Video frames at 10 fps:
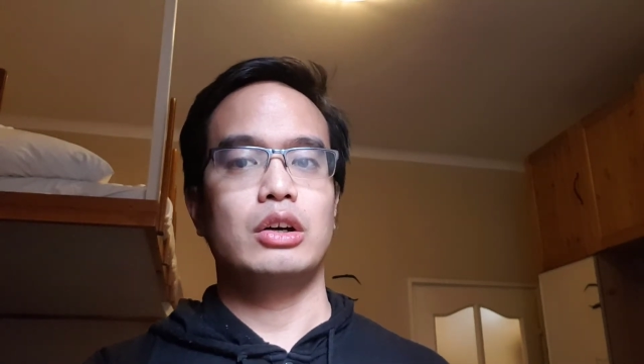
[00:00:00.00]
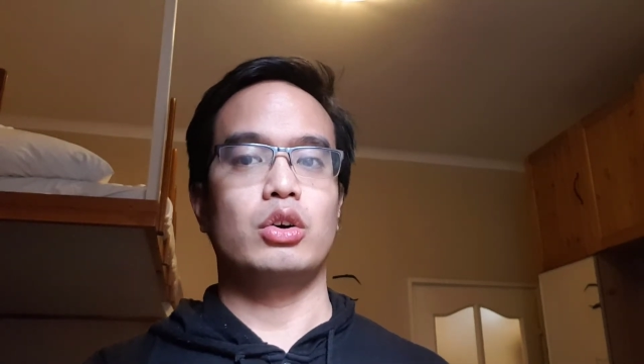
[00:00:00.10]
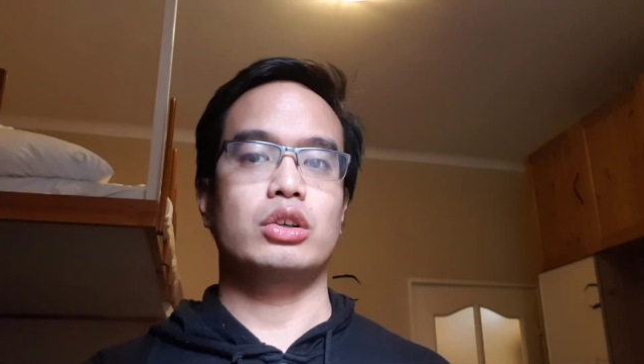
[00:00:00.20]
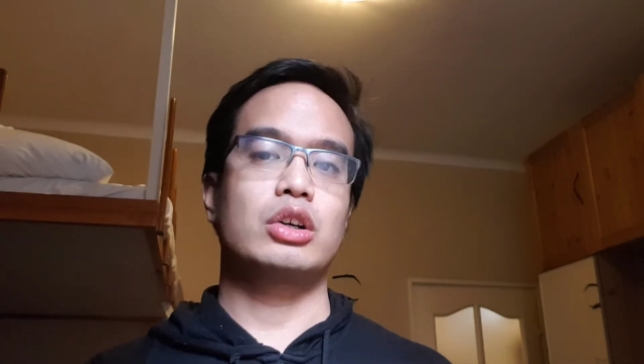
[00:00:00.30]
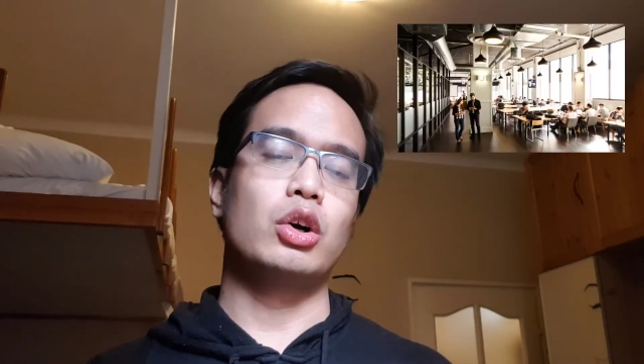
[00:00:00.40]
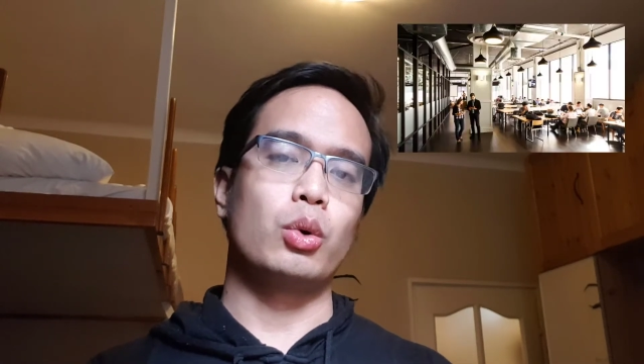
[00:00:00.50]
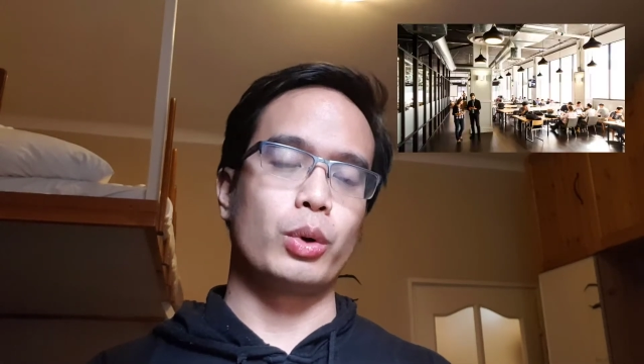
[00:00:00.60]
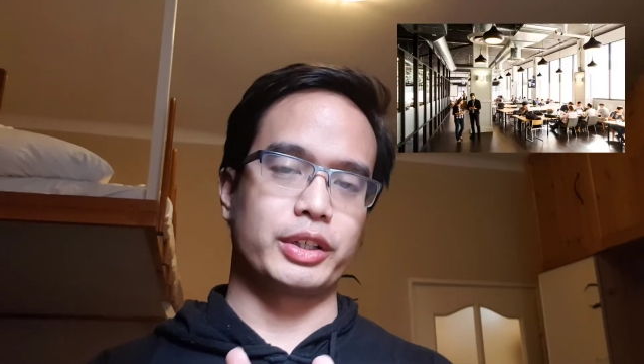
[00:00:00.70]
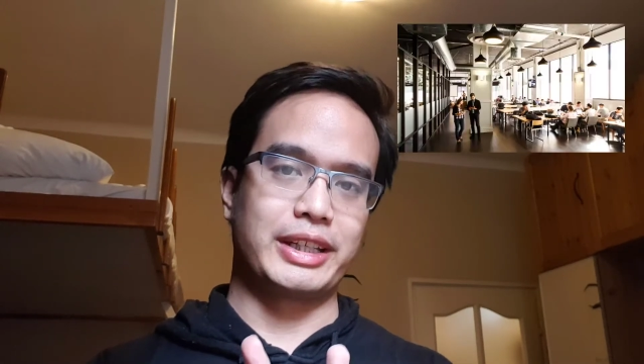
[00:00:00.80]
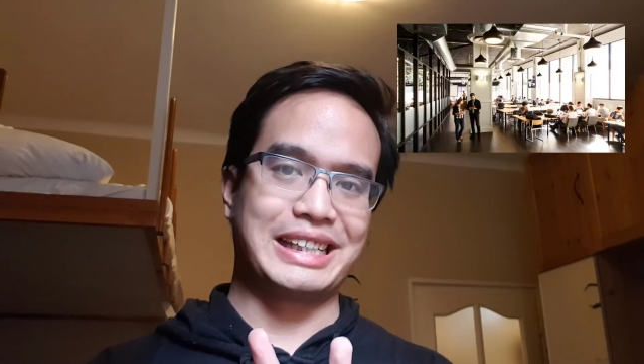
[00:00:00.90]
or
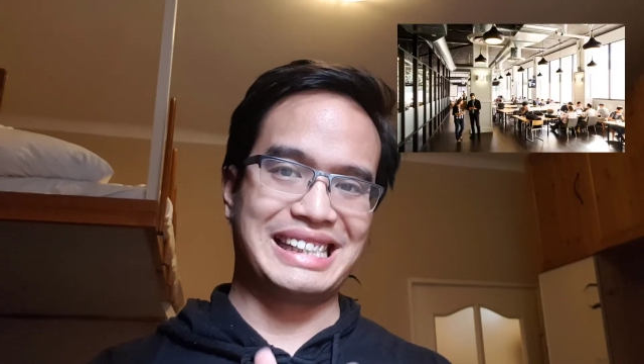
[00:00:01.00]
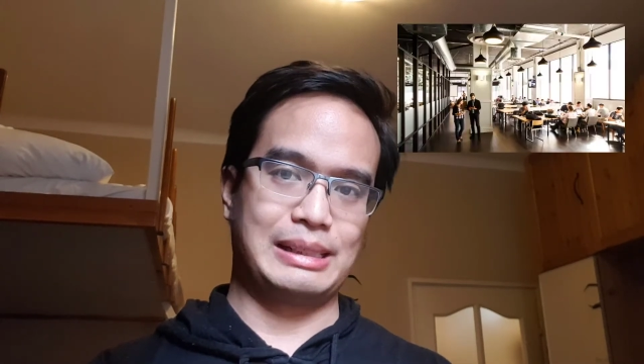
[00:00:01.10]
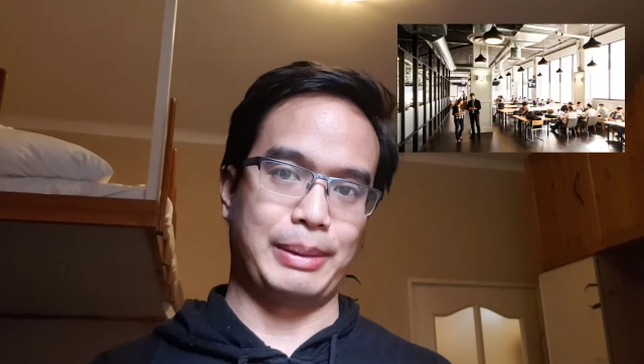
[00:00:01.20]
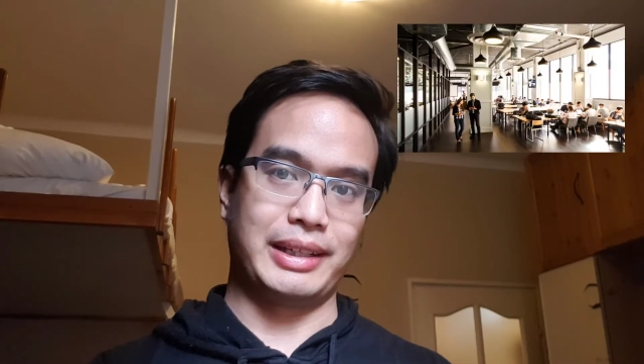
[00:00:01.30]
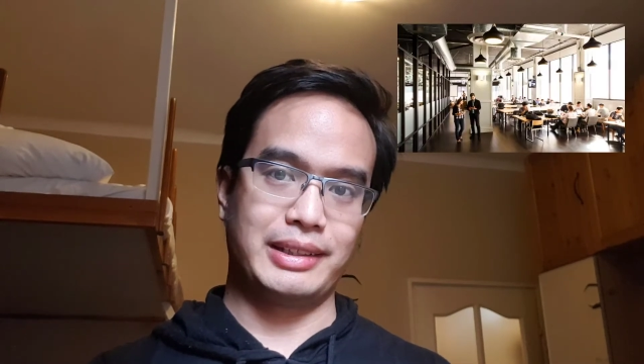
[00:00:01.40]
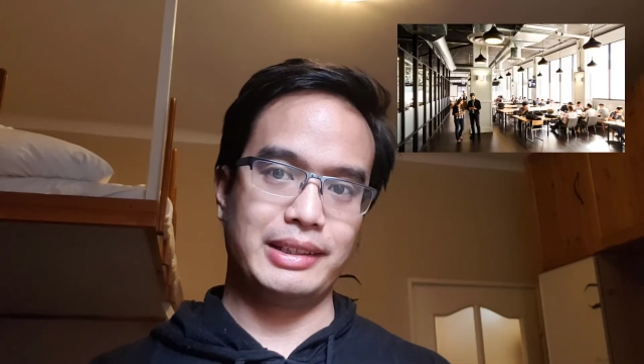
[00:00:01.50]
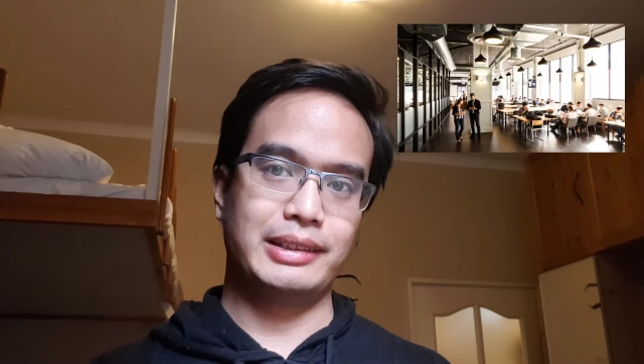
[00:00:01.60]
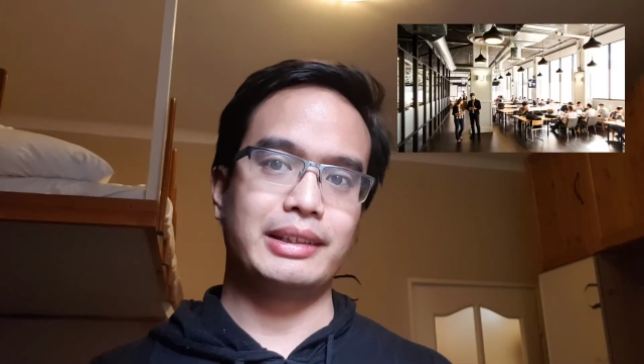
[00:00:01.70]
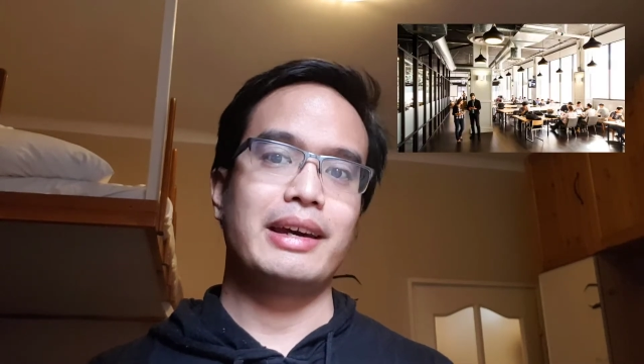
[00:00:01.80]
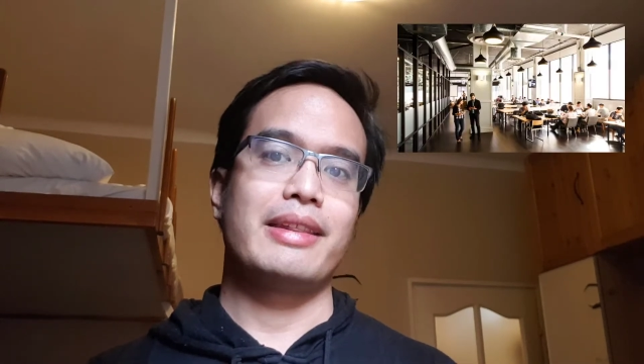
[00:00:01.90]
co-working
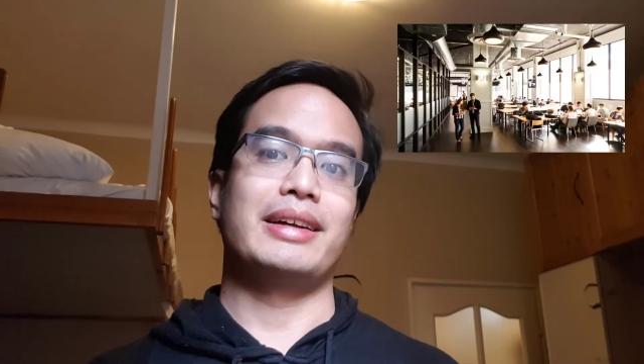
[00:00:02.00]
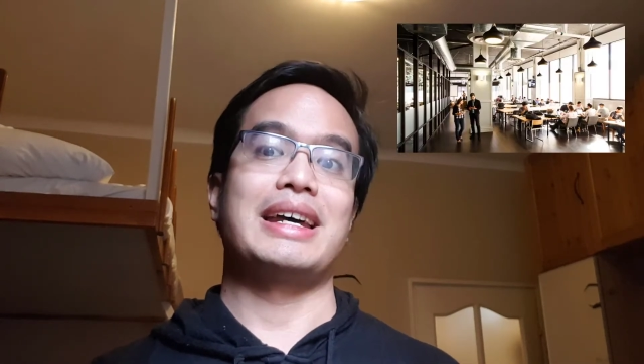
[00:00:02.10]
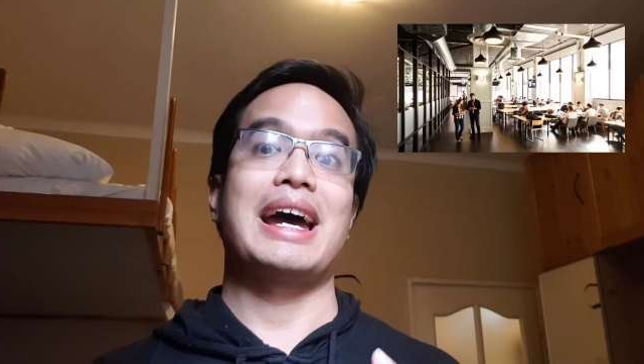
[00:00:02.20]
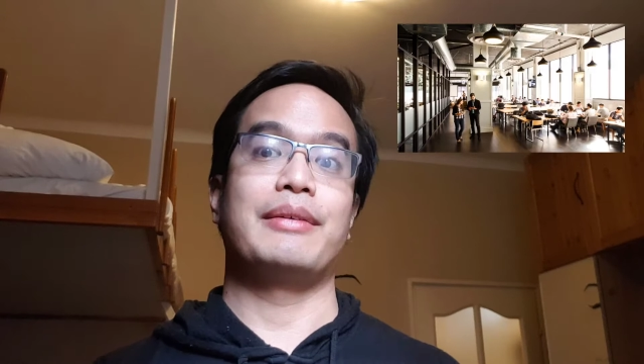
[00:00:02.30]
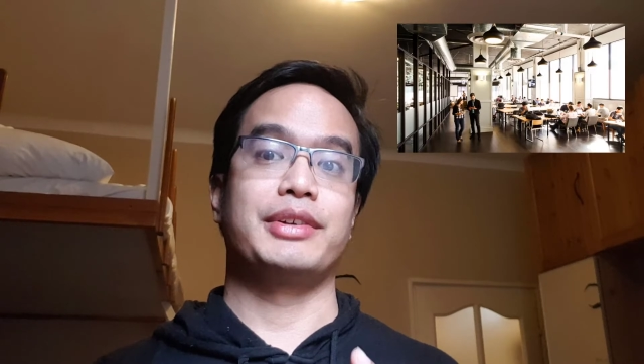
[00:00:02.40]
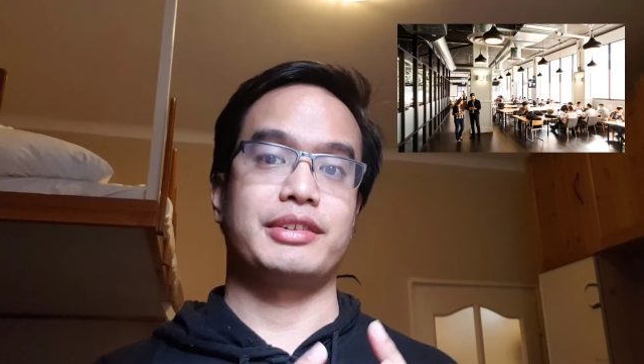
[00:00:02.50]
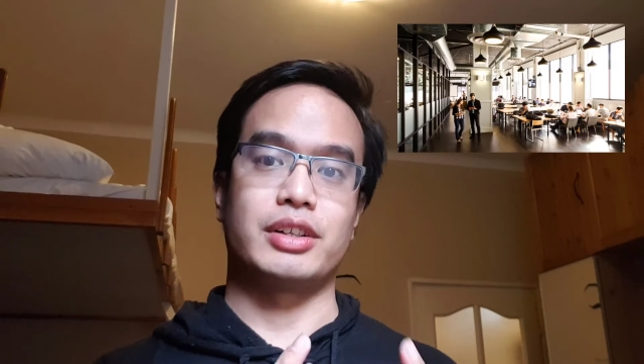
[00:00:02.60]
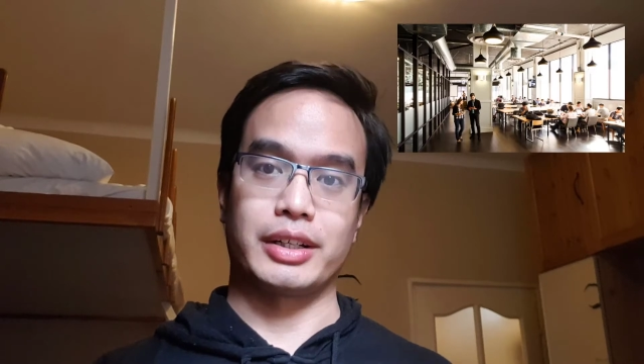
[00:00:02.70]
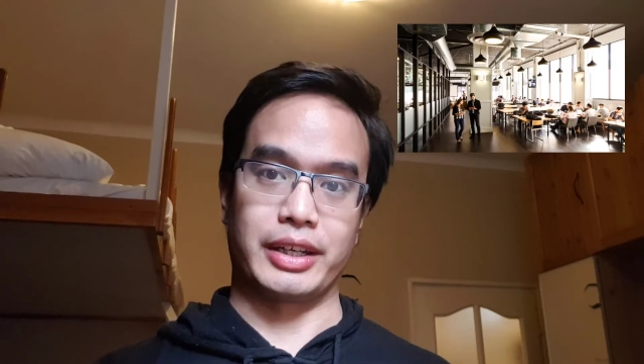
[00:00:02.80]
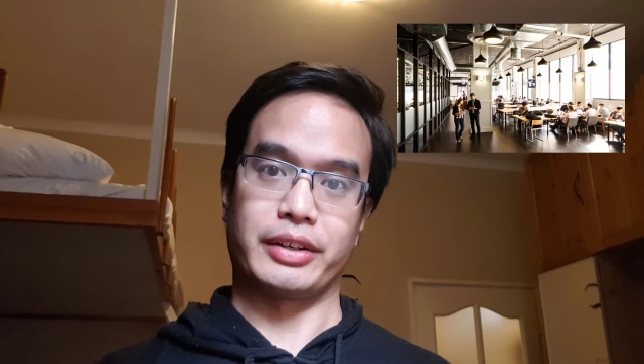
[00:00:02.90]
spaces that have
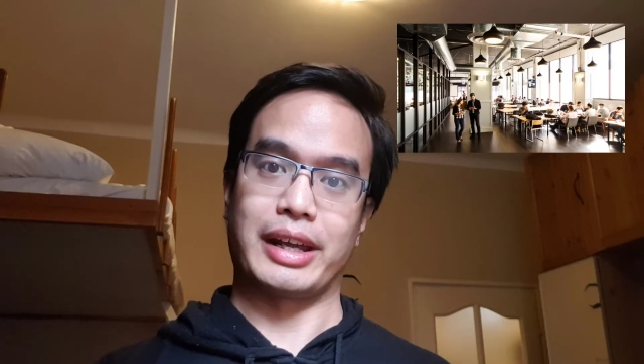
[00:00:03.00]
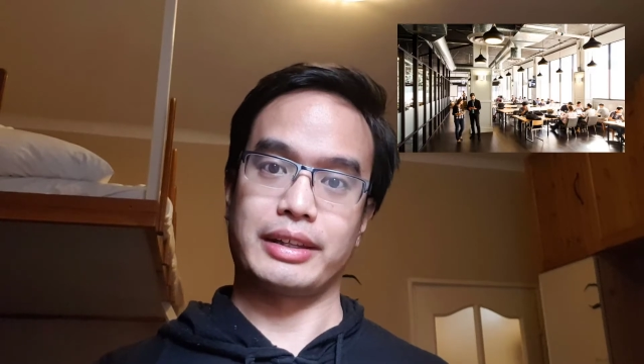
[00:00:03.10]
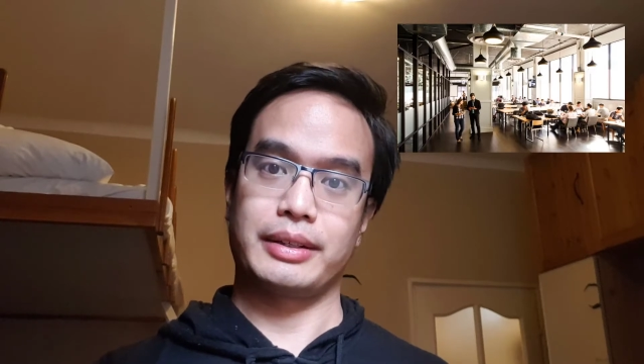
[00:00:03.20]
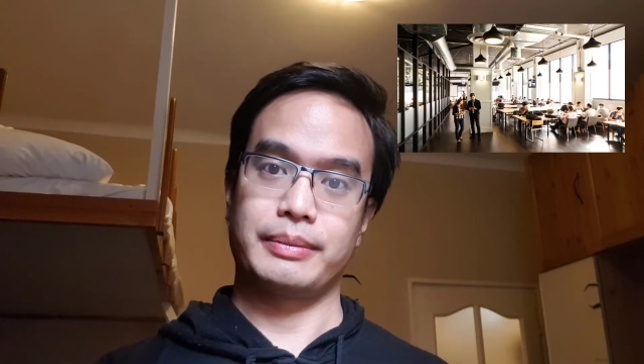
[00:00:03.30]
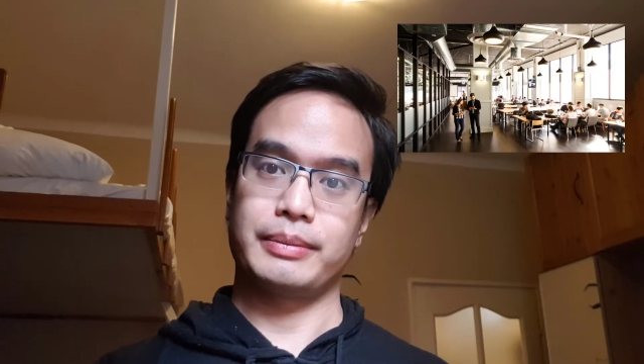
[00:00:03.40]
strong internet.